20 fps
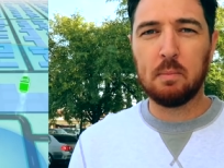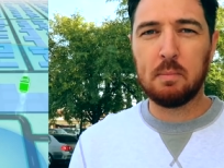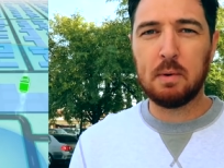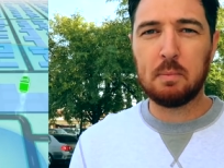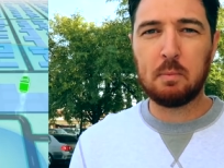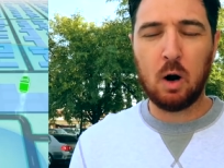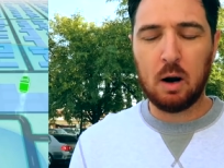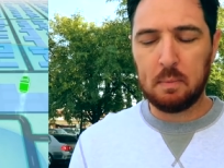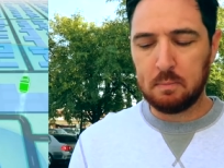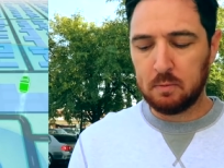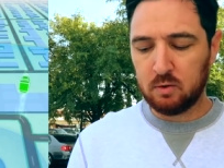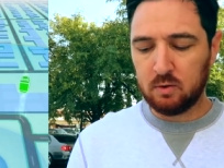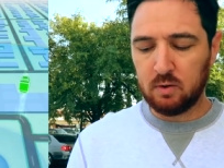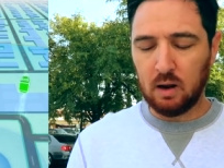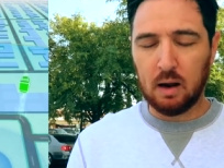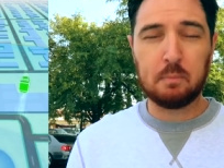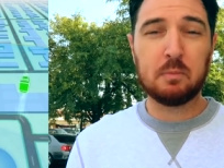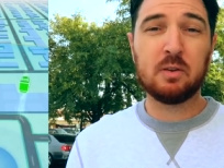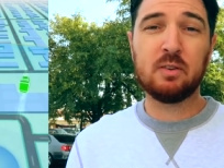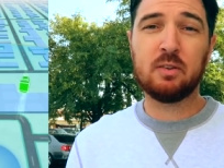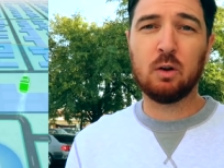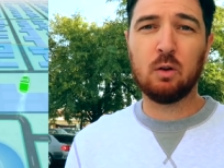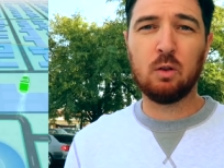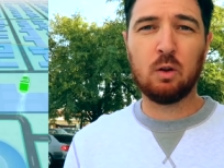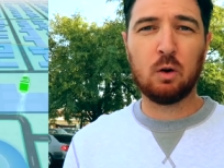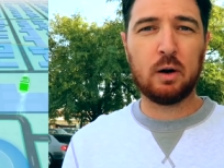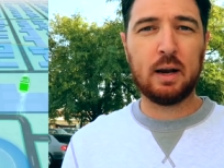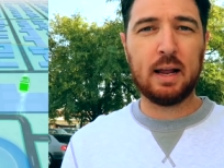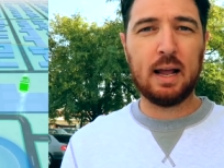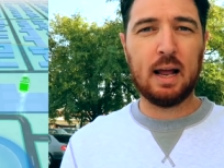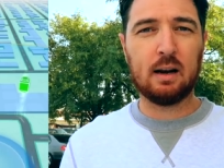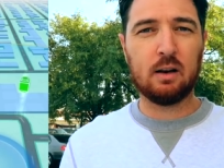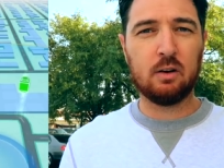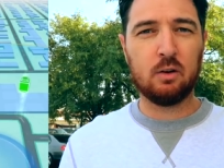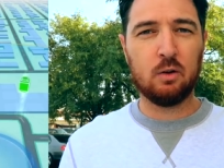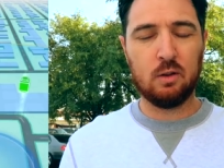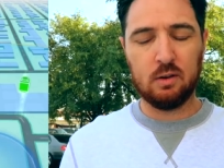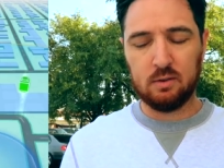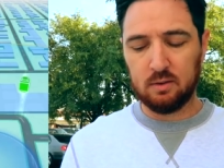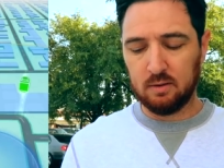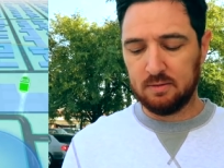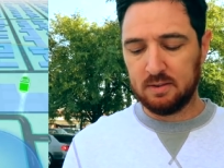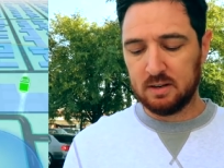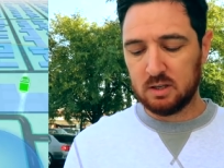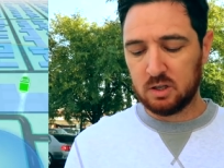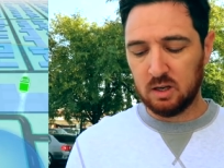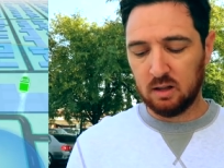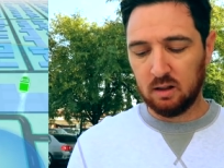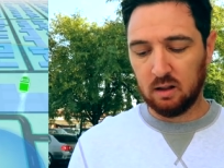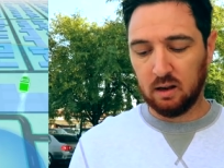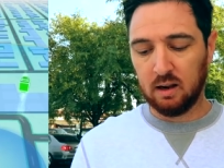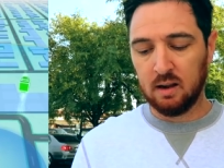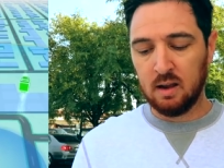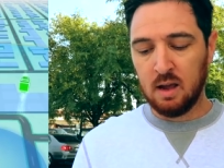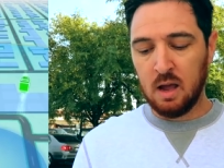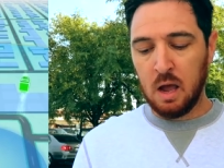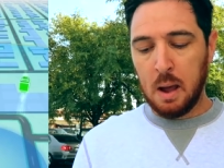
Remember, I'm still learning how to do this efficiently,